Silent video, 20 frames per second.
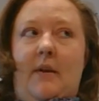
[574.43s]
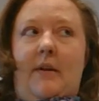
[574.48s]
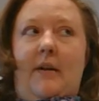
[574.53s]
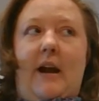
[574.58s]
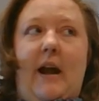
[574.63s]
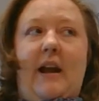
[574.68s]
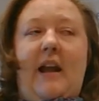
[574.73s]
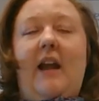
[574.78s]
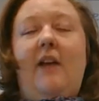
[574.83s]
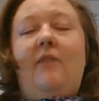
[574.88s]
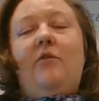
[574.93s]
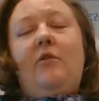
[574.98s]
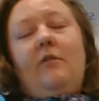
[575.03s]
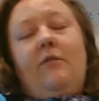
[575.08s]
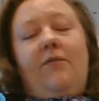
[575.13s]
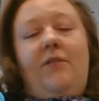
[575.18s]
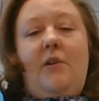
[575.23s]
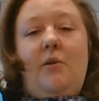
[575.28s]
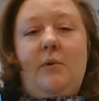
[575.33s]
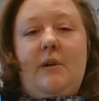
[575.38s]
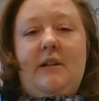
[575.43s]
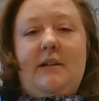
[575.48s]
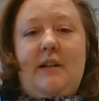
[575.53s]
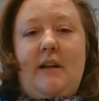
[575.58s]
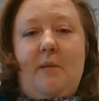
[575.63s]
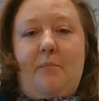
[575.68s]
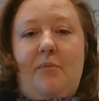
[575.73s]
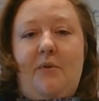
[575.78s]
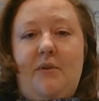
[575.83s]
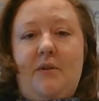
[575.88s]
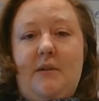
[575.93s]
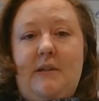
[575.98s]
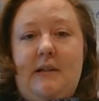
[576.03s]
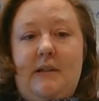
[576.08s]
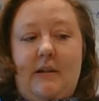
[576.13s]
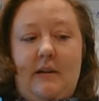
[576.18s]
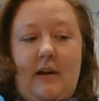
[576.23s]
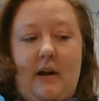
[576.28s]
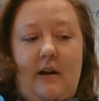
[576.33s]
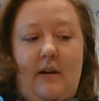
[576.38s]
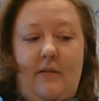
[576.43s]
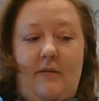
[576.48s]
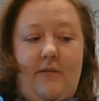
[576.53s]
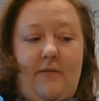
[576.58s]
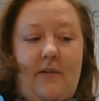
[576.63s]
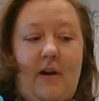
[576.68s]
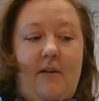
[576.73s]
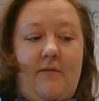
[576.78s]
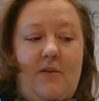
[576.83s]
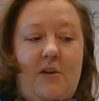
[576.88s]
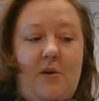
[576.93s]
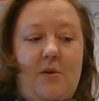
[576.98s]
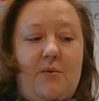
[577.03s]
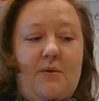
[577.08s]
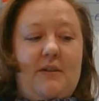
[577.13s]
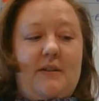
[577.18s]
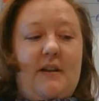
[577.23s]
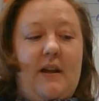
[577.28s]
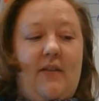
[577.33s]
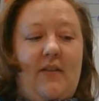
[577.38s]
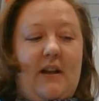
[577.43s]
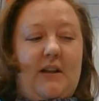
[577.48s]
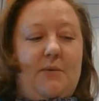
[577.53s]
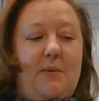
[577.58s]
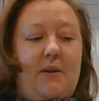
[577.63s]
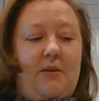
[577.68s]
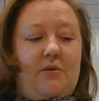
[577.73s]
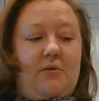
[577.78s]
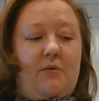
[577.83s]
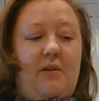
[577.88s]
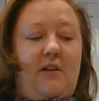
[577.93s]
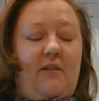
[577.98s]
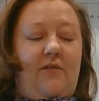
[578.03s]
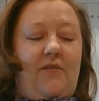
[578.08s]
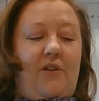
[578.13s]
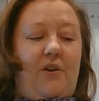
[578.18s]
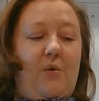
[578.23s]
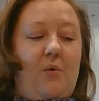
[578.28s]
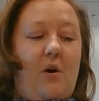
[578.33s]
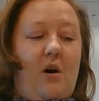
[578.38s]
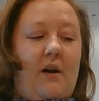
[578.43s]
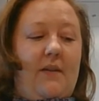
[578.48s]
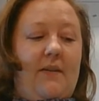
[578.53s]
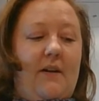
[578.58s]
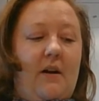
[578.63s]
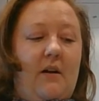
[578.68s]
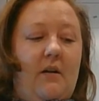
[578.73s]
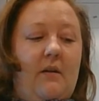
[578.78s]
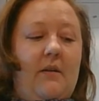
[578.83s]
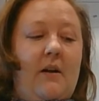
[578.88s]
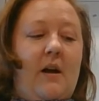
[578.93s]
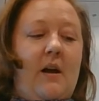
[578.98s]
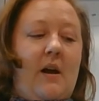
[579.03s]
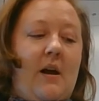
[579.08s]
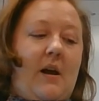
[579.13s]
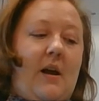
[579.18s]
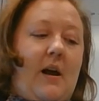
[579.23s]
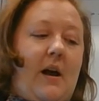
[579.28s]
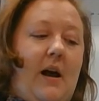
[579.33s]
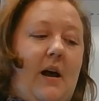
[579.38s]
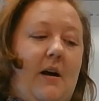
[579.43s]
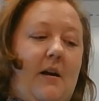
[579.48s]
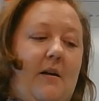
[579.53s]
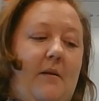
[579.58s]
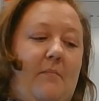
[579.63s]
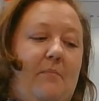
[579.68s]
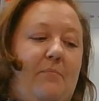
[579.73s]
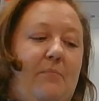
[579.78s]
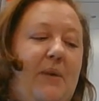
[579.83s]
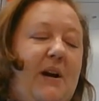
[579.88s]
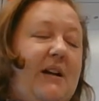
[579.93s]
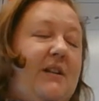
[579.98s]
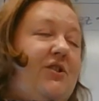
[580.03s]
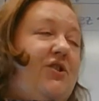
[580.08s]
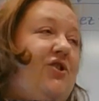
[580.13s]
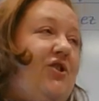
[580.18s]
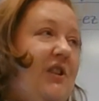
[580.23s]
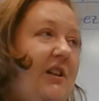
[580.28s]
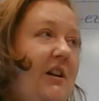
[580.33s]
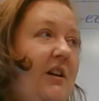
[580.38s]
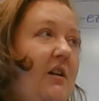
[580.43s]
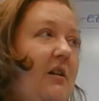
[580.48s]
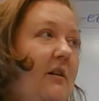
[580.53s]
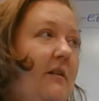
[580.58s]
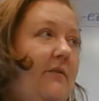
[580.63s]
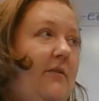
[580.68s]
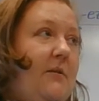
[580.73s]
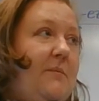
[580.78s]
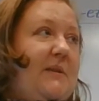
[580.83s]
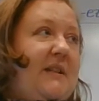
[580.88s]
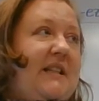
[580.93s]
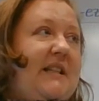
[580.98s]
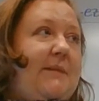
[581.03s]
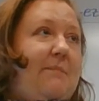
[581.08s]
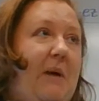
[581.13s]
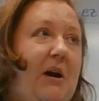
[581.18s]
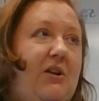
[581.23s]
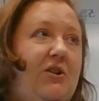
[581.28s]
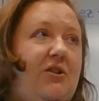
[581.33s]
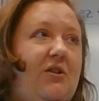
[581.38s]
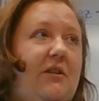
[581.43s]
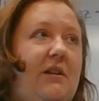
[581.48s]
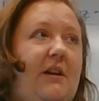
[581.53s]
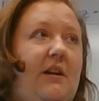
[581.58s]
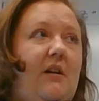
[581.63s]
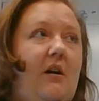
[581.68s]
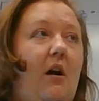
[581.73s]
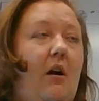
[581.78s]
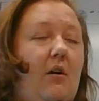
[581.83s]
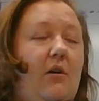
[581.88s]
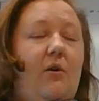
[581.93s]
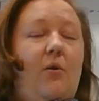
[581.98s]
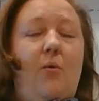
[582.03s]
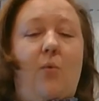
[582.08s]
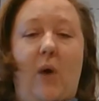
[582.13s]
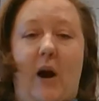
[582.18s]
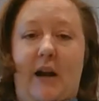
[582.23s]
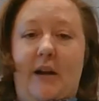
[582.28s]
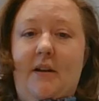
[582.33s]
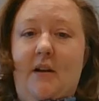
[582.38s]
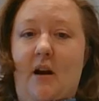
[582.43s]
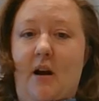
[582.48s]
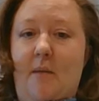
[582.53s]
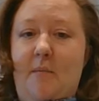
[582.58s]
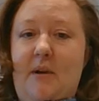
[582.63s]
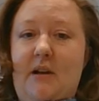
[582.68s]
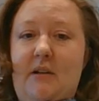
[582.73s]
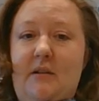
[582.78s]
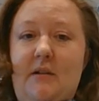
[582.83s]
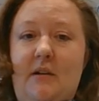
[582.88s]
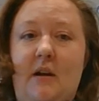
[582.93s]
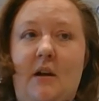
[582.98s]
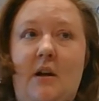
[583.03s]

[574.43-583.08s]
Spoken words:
I gave you a few examples of those, and that's why there's only a few on there. But GER verbs especially are quite common,